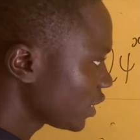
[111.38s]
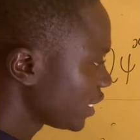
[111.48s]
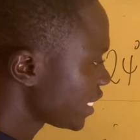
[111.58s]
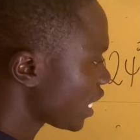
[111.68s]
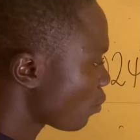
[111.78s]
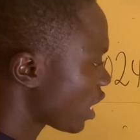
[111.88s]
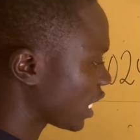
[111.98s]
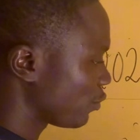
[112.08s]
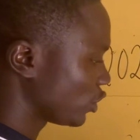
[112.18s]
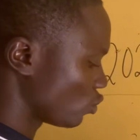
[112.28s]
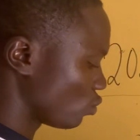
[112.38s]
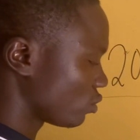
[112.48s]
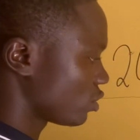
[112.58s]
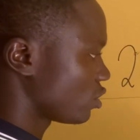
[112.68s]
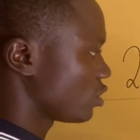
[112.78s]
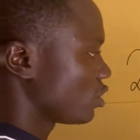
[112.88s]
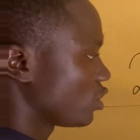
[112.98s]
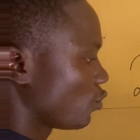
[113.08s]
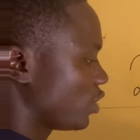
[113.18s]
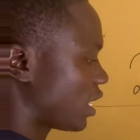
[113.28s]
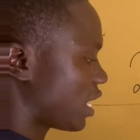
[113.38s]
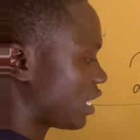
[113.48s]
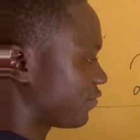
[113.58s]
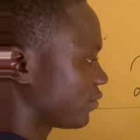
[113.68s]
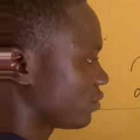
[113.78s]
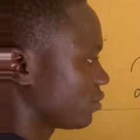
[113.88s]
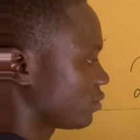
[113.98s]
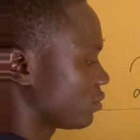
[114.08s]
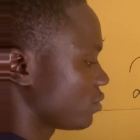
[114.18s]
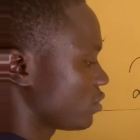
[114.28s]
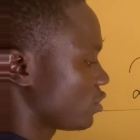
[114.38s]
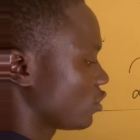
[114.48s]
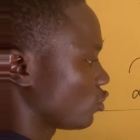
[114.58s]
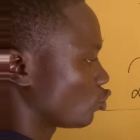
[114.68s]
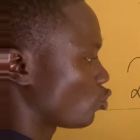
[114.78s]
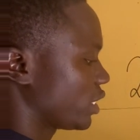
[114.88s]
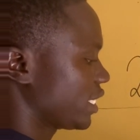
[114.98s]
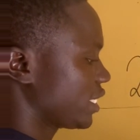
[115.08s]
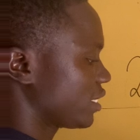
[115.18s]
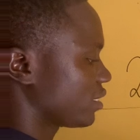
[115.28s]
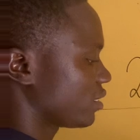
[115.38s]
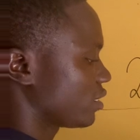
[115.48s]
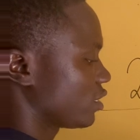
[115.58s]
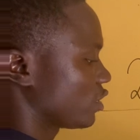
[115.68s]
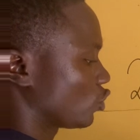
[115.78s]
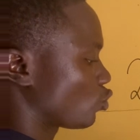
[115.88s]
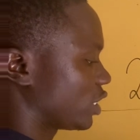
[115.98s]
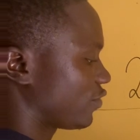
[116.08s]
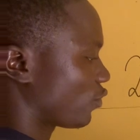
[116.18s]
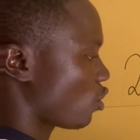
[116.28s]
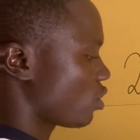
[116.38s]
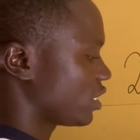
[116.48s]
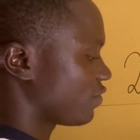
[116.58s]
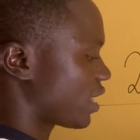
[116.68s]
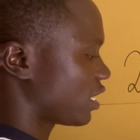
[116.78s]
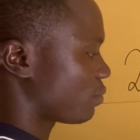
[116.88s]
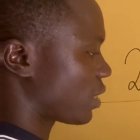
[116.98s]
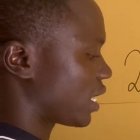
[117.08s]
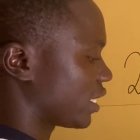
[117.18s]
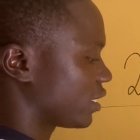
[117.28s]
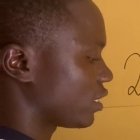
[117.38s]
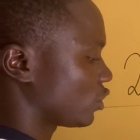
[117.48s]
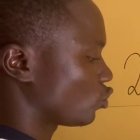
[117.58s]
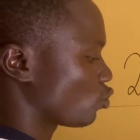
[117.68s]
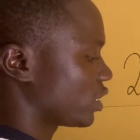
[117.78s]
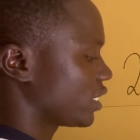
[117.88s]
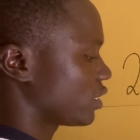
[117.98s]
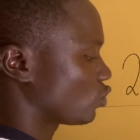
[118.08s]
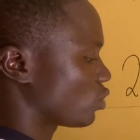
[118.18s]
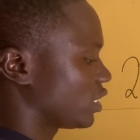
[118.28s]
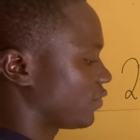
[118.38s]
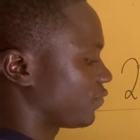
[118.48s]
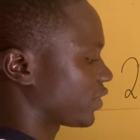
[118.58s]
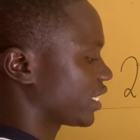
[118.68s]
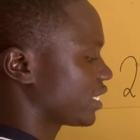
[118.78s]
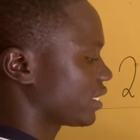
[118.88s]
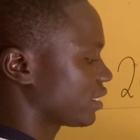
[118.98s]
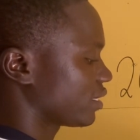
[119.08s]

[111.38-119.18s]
here, what can we do? We have 20, 24 divided by 2023